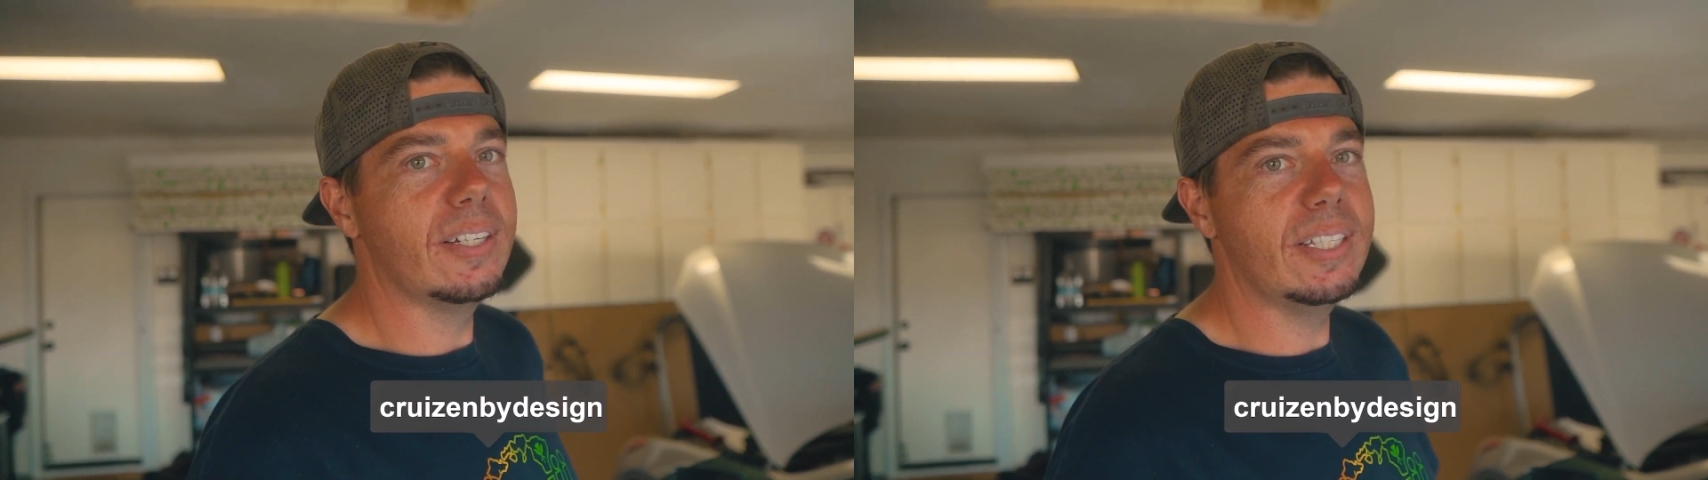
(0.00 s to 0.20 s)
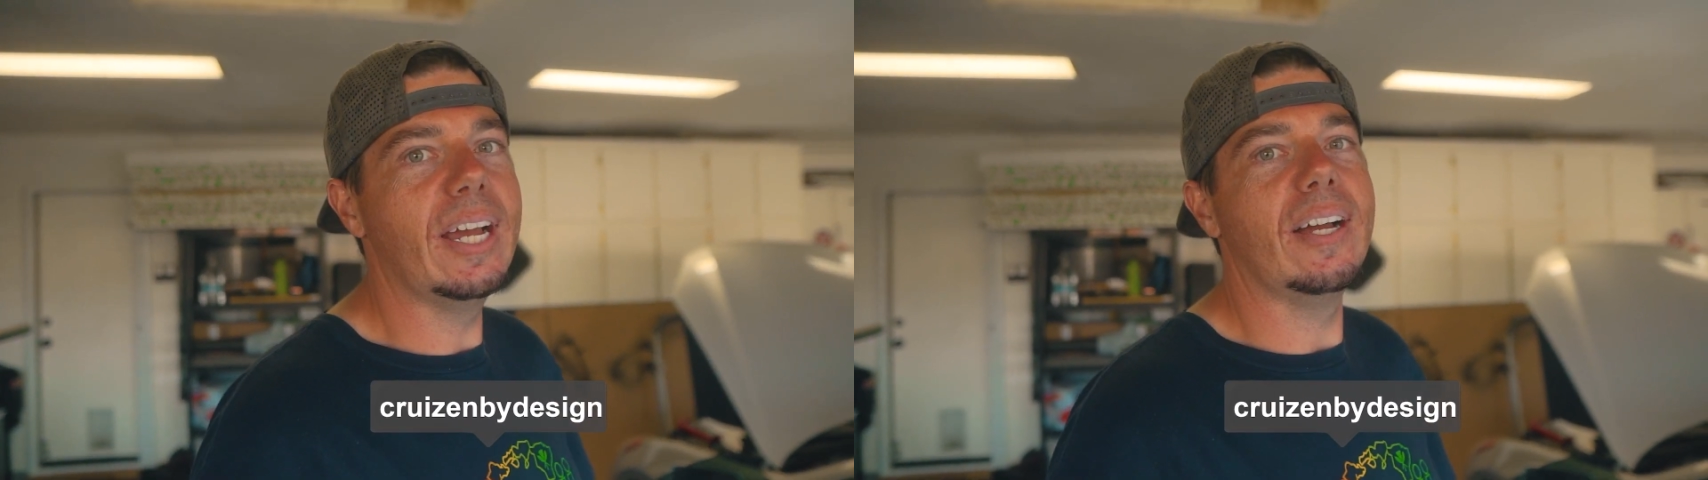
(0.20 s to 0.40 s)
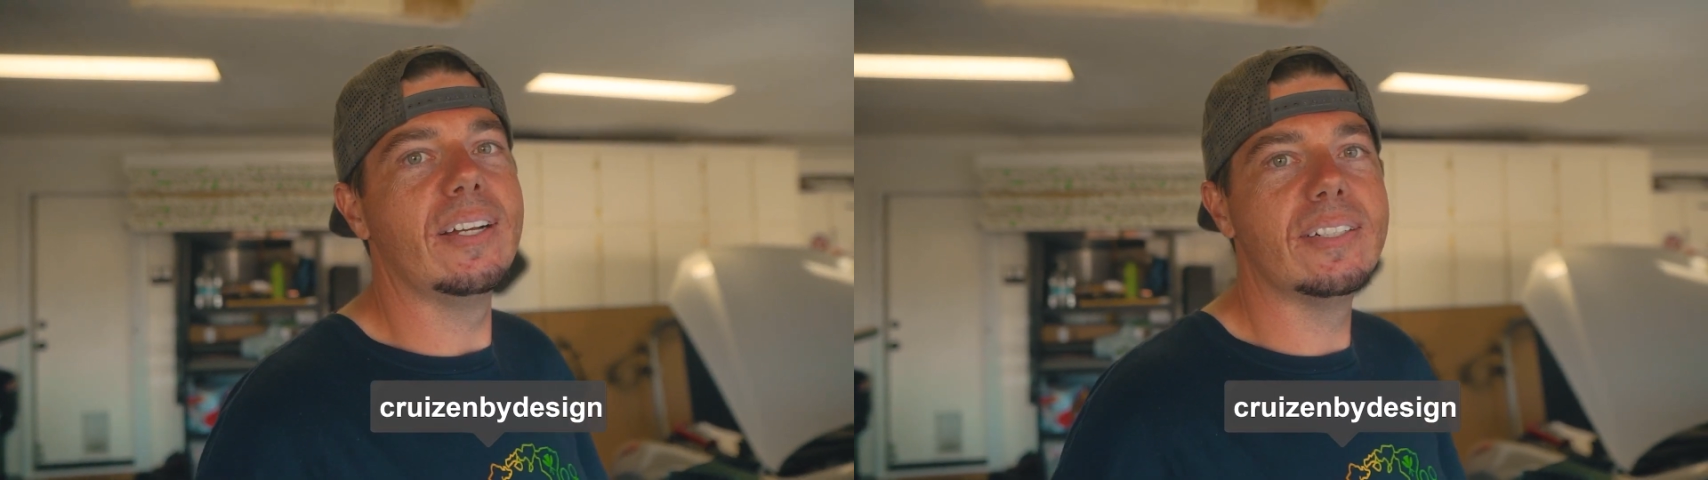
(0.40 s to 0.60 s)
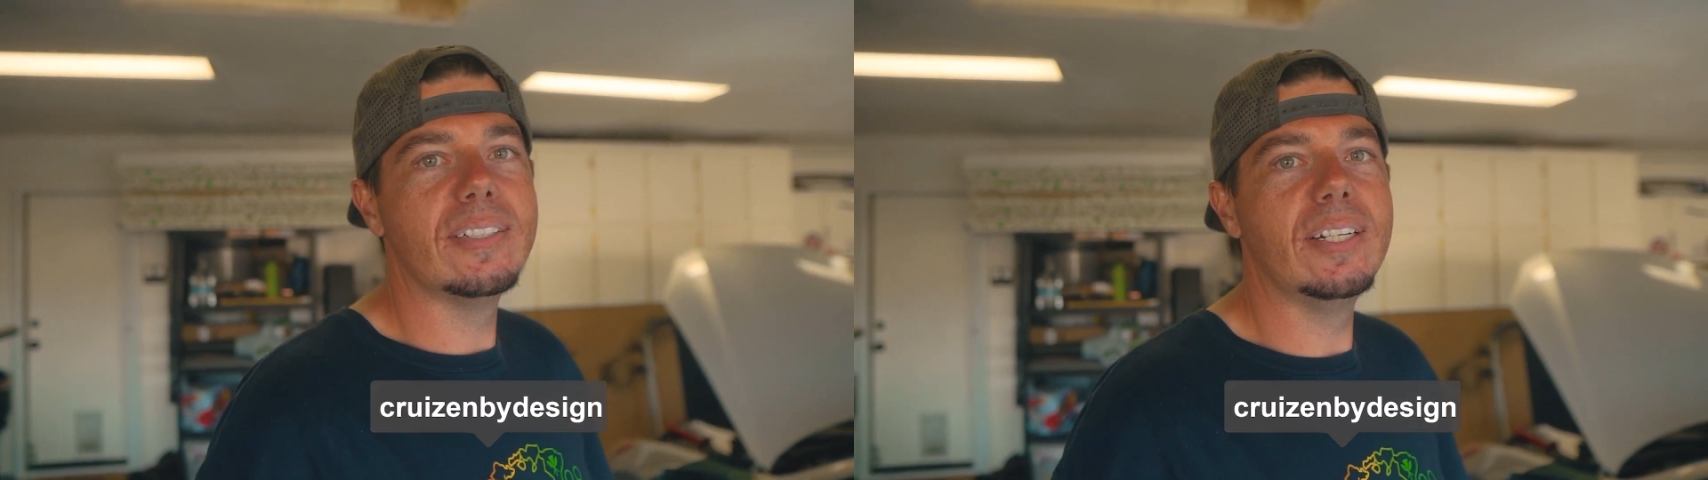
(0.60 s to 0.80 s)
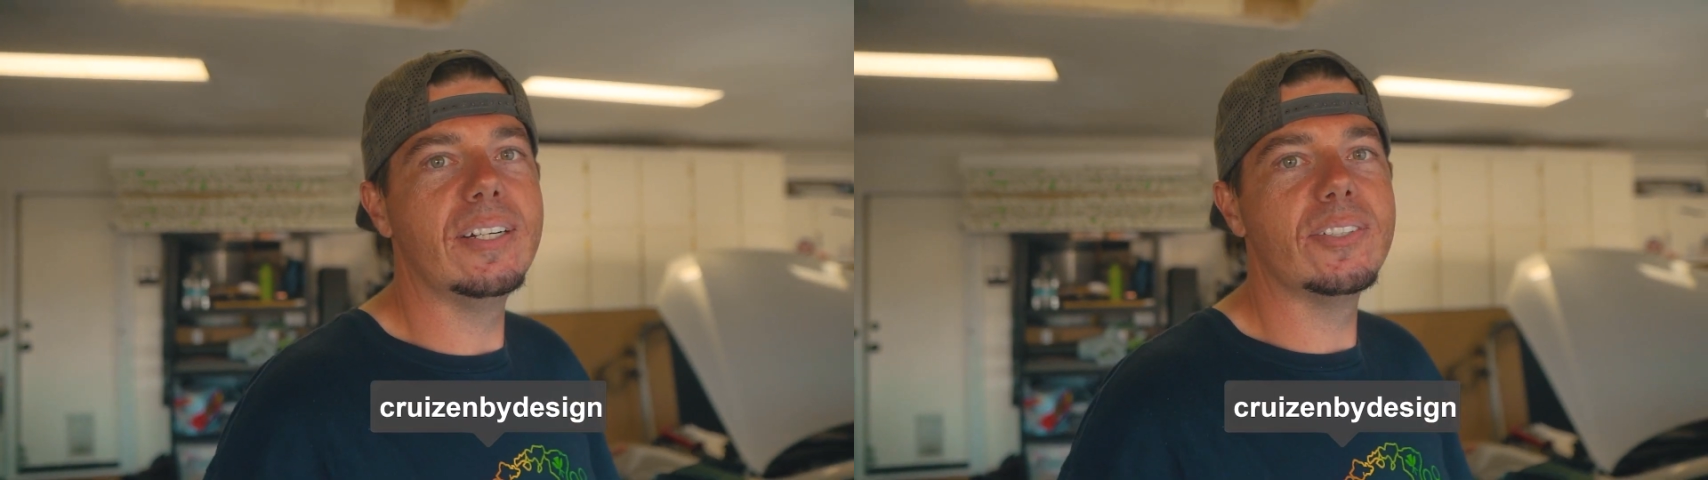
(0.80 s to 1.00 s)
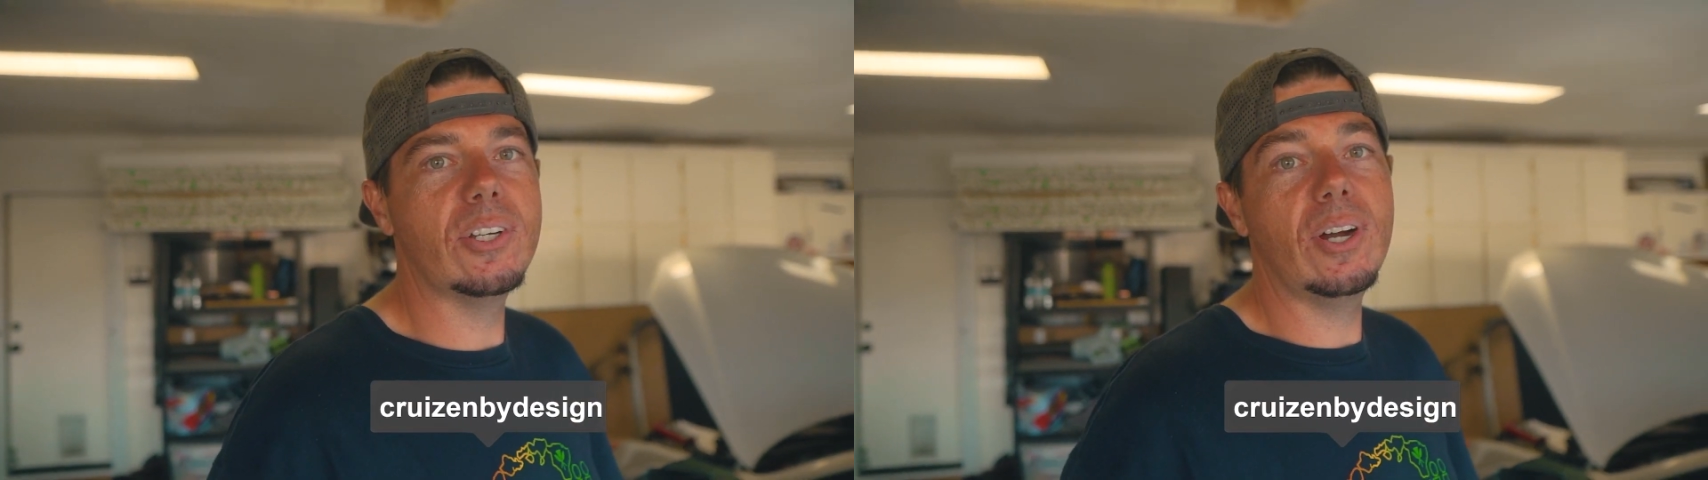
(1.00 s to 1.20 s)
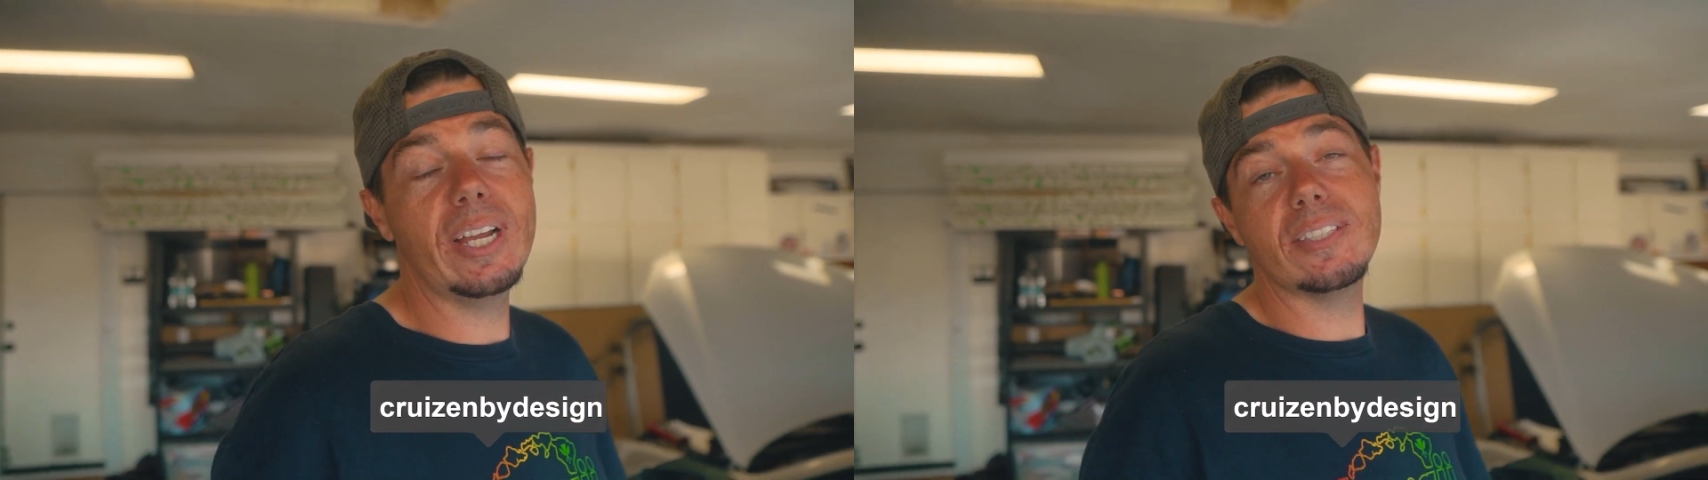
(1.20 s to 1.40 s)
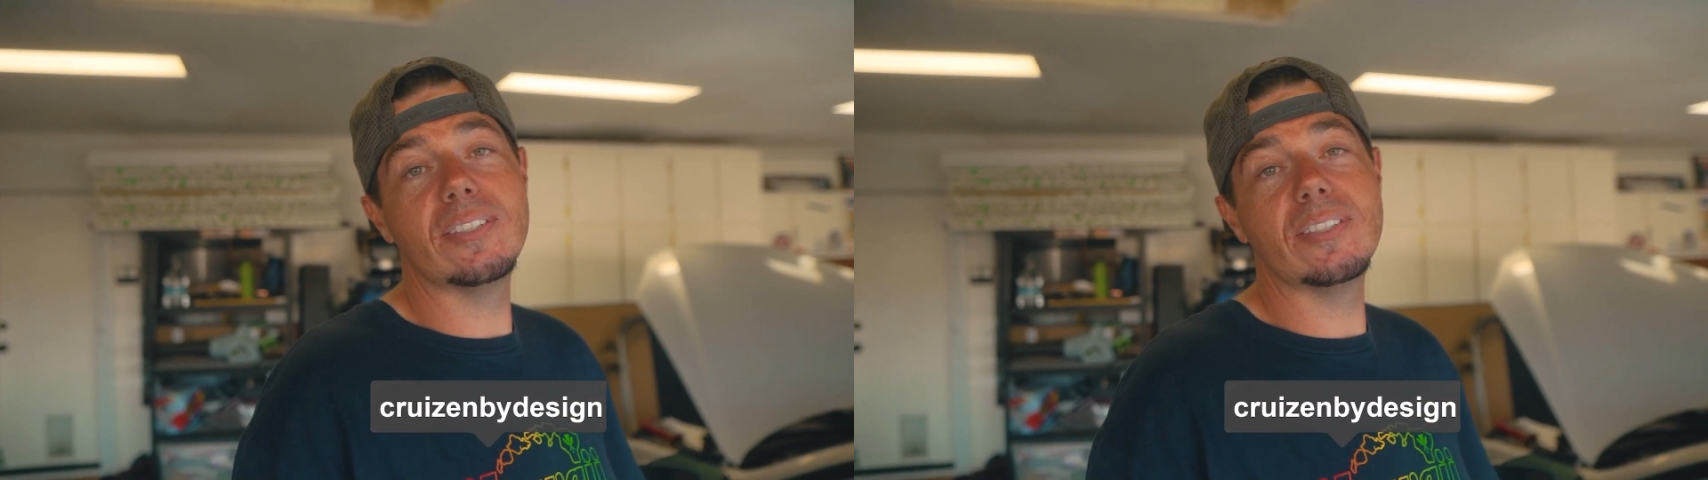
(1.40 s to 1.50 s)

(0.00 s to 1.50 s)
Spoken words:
Yeah. So I guess